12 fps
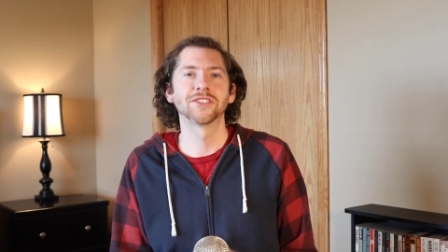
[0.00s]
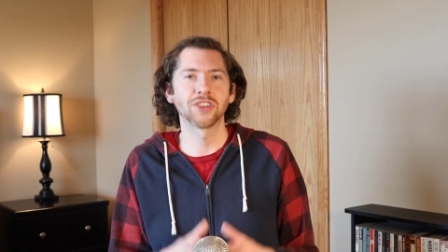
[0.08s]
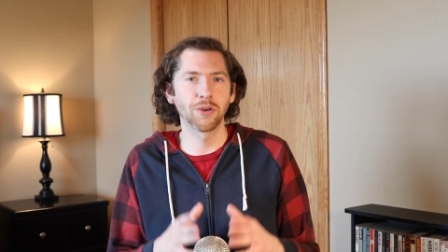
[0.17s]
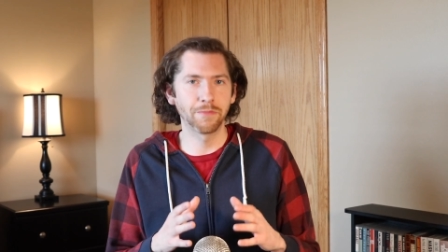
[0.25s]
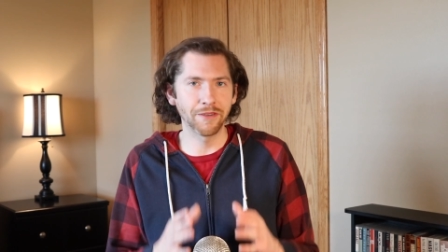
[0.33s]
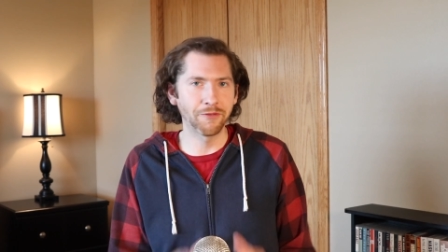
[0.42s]

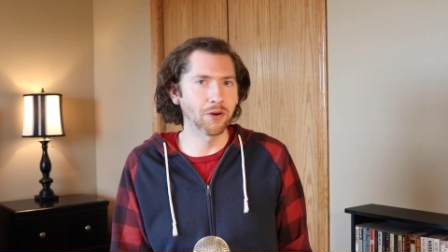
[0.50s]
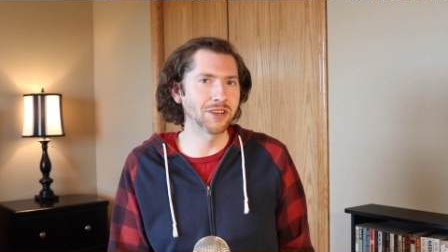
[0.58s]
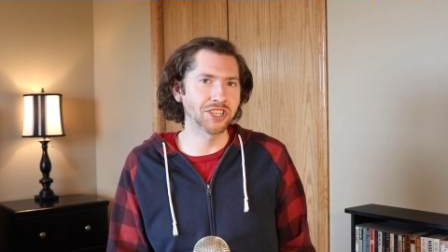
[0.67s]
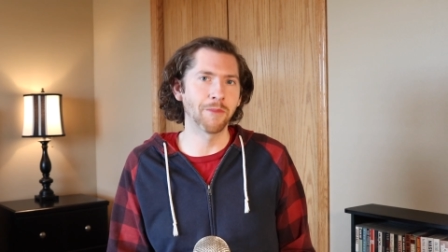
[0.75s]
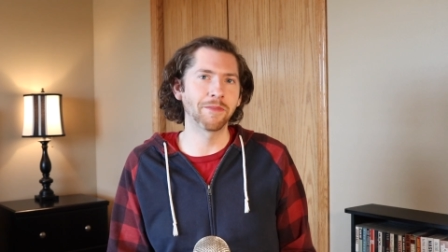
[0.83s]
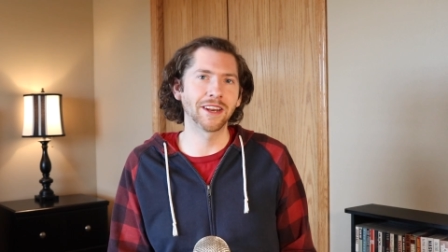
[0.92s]
So before
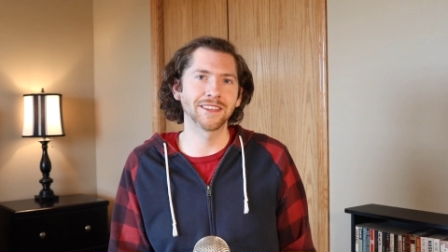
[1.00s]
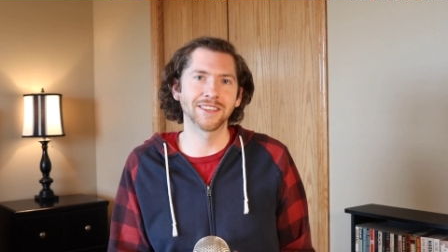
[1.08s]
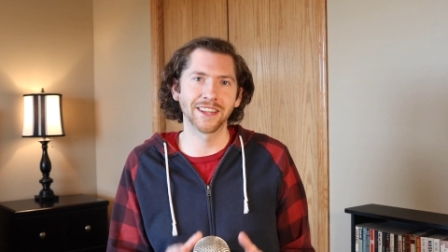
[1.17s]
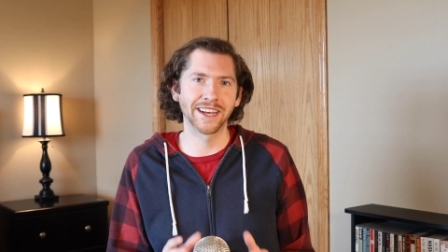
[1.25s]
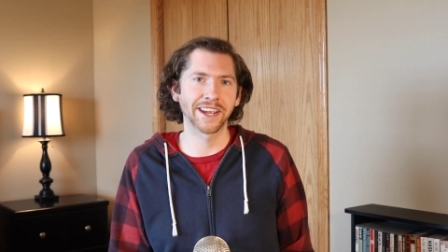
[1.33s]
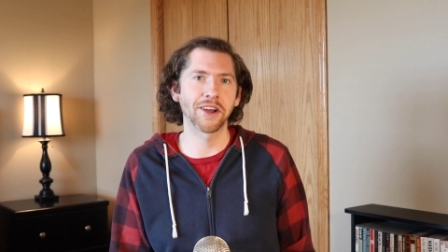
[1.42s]
jumping
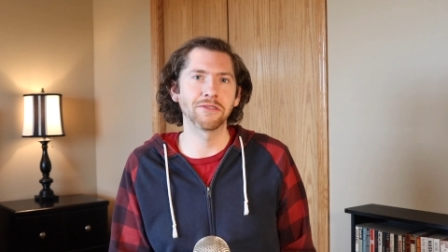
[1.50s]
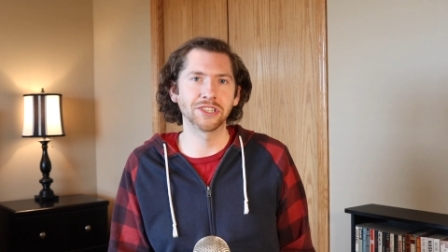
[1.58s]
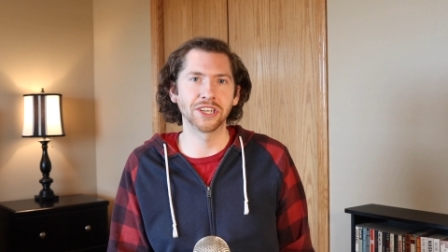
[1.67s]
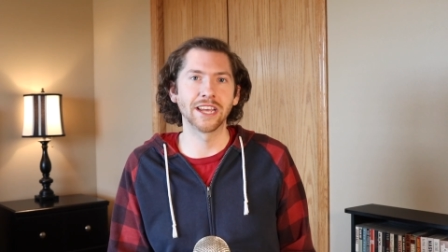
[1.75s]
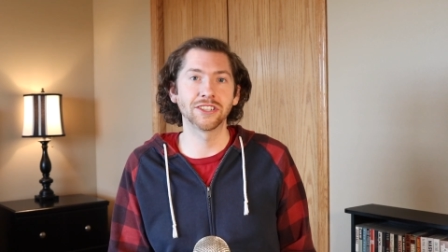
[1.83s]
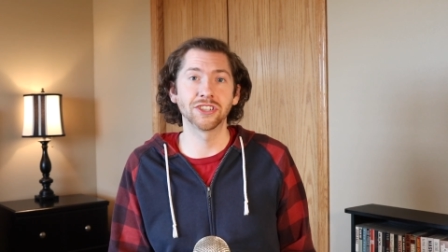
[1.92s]
into the
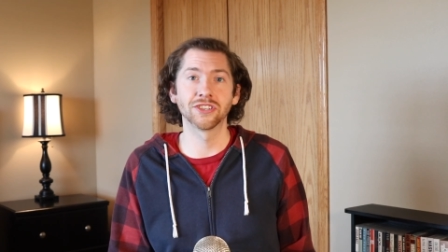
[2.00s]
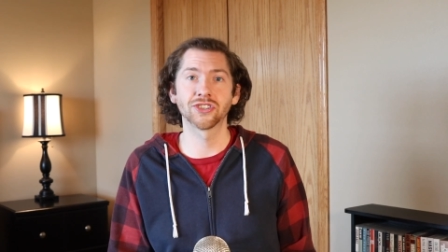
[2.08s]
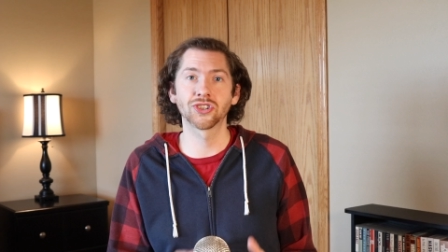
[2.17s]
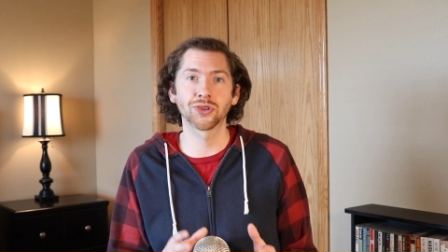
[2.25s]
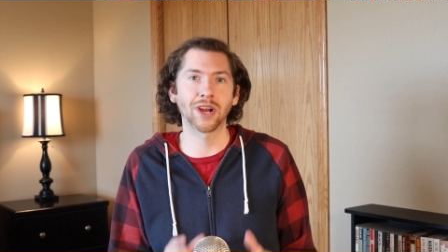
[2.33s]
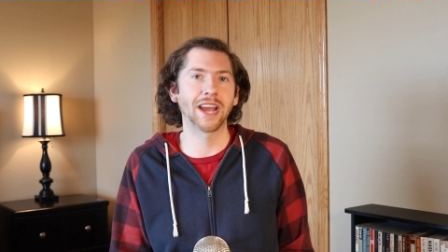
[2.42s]

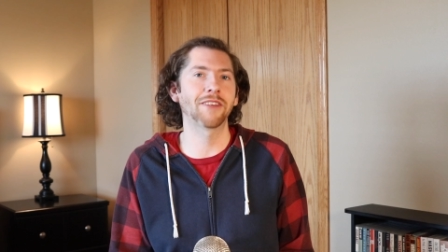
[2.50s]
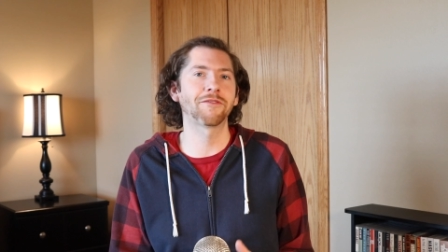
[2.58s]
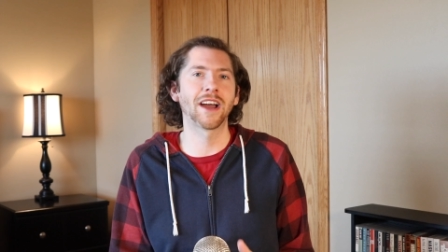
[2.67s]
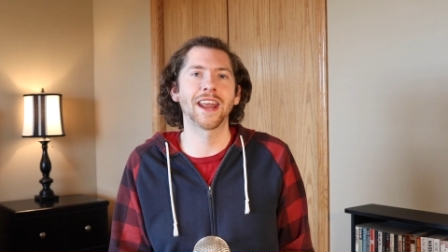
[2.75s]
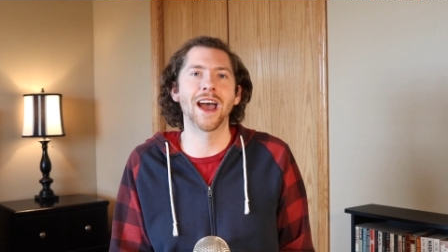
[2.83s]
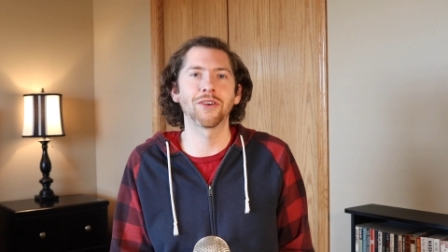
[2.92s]
negotiations, try to
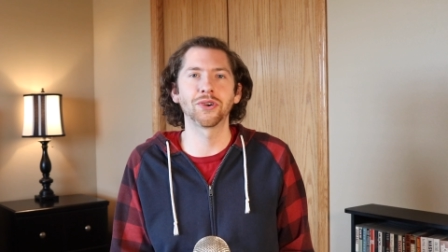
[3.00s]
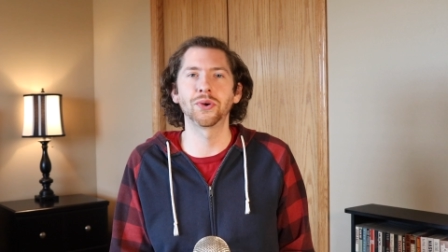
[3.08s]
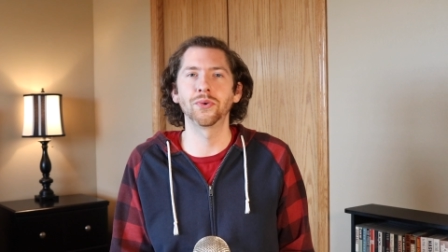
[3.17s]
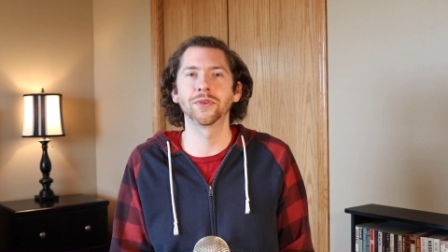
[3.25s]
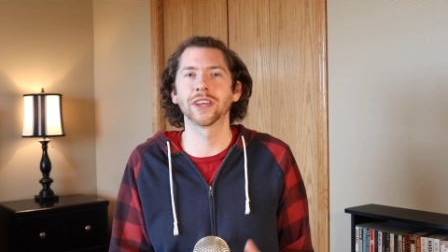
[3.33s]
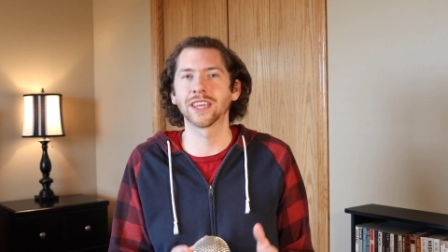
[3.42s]
find out
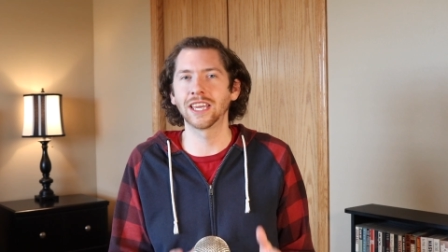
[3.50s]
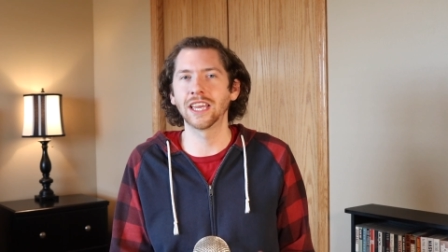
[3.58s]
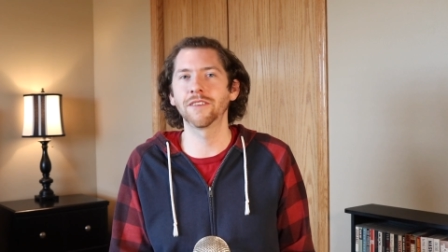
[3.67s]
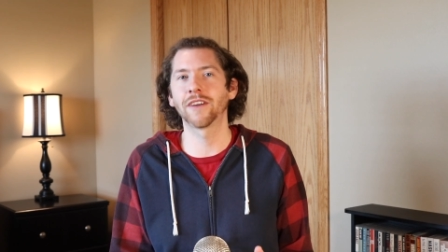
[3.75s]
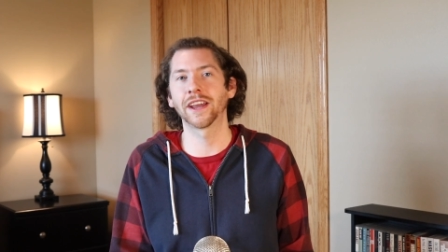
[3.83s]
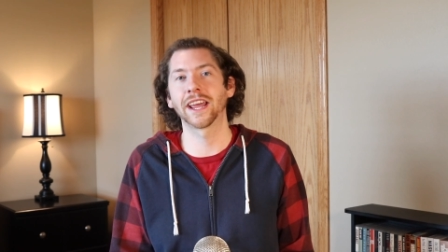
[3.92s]
who the
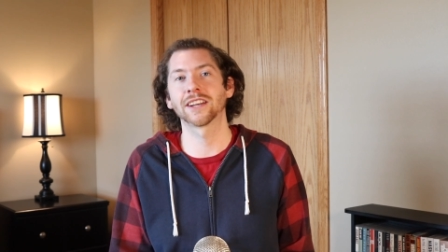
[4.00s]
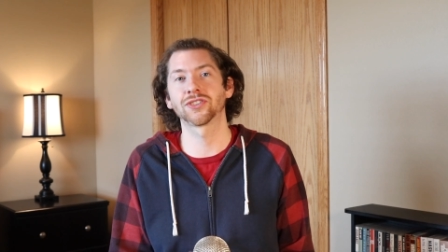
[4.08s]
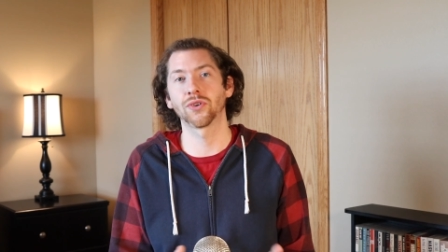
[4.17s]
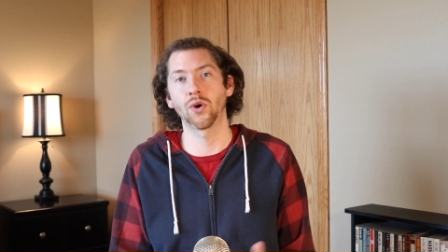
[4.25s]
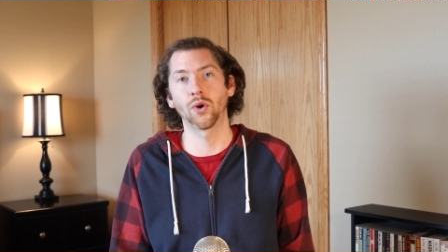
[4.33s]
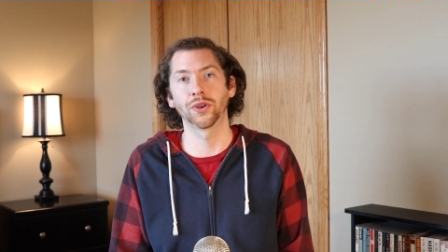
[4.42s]
key
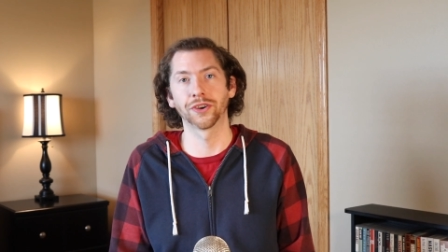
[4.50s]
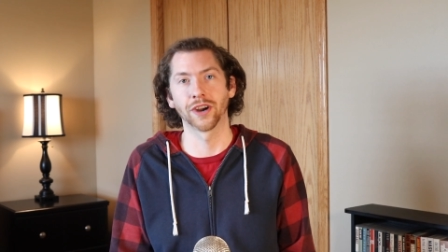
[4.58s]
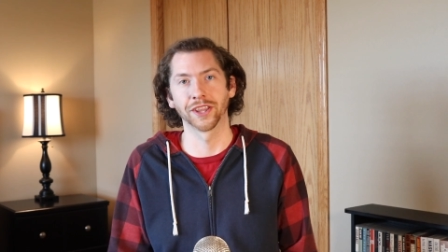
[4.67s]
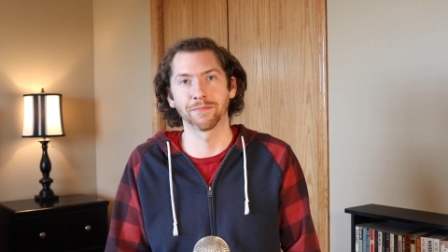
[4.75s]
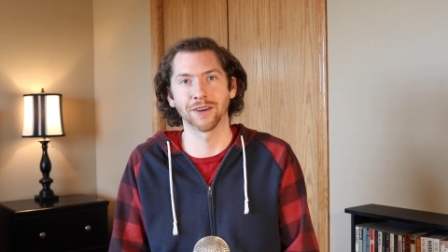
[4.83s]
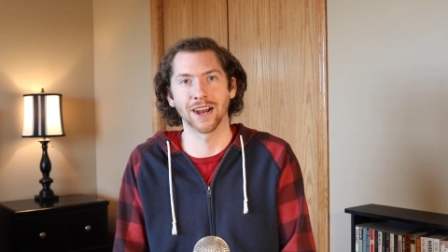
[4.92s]
financial holder
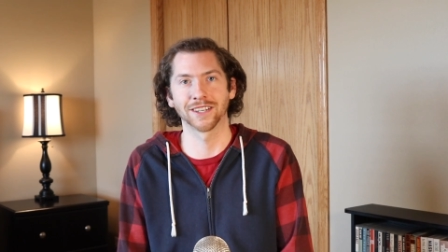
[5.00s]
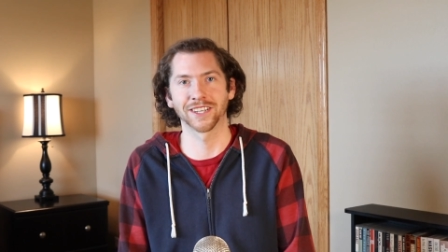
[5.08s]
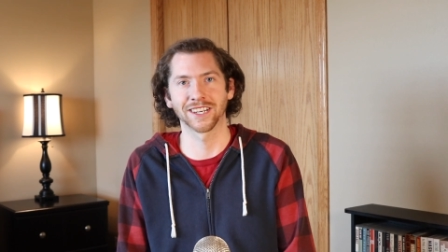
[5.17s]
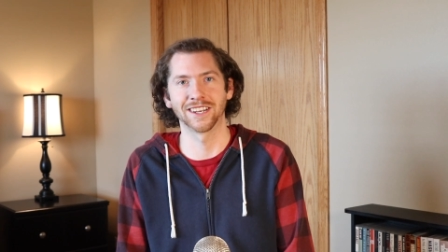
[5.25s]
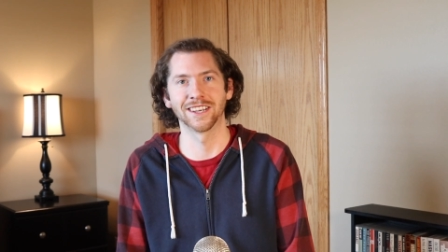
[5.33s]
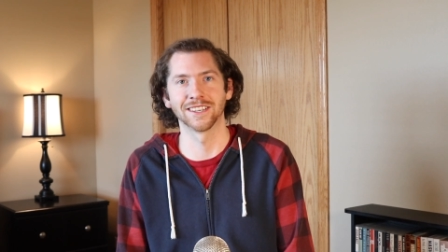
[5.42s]
on the
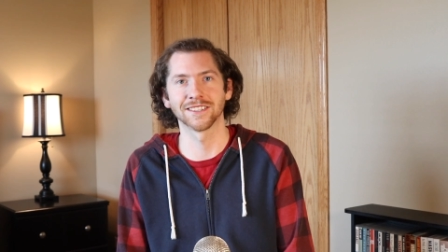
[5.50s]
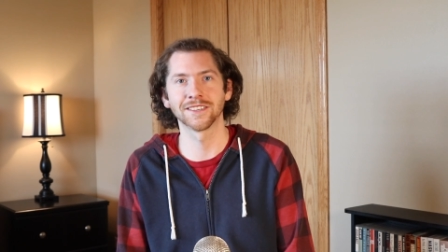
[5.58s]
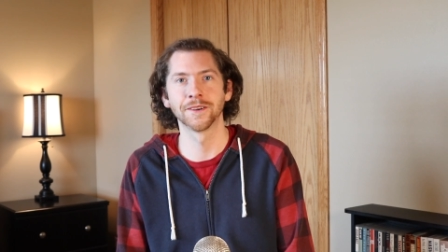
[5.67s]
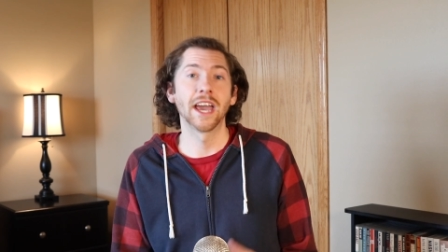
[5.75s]
project is.